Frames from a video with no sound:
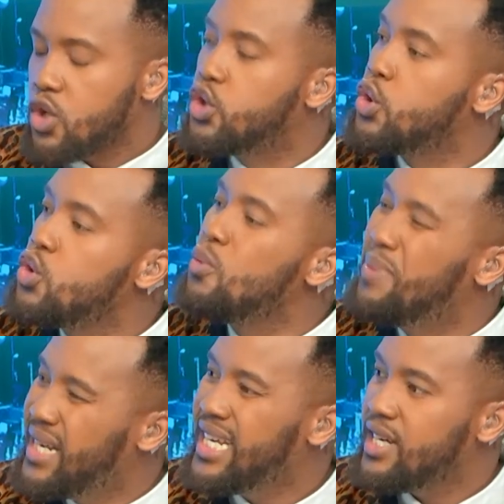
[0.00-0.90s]
Do you
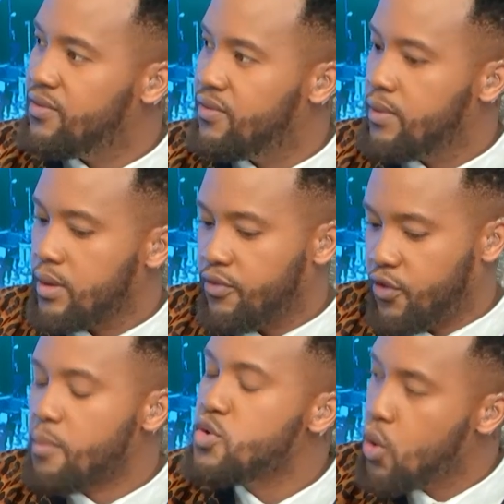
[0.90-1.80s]
believe,
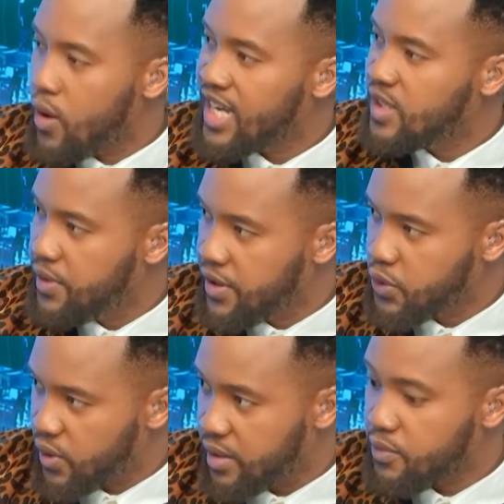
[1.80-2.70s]
from your
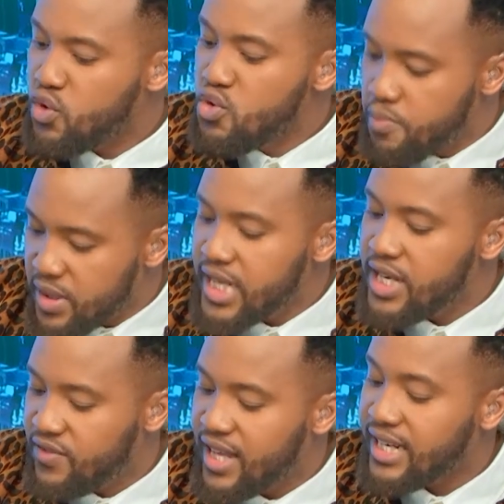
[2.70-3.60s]
experience with him, do you
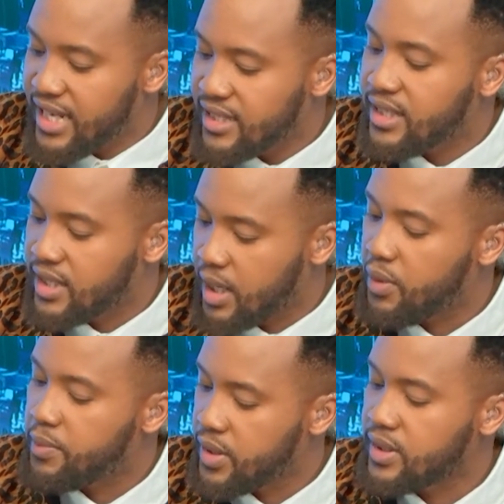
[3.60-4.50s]
believe that he's the
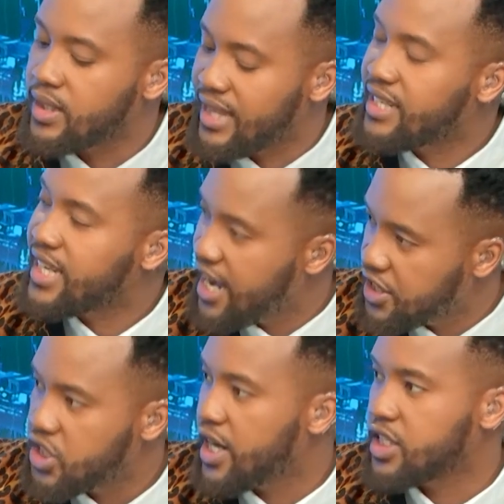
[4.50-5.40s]
type of person that
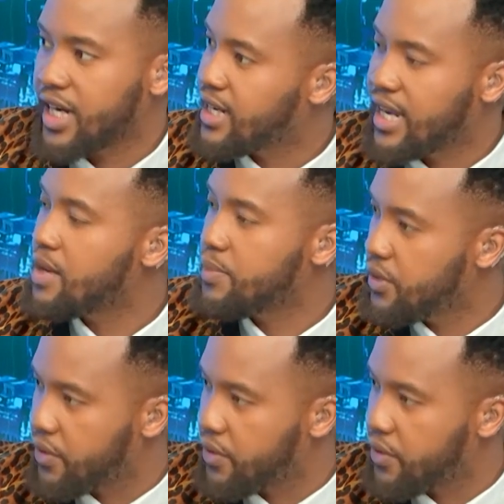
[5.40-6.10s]
can change and can be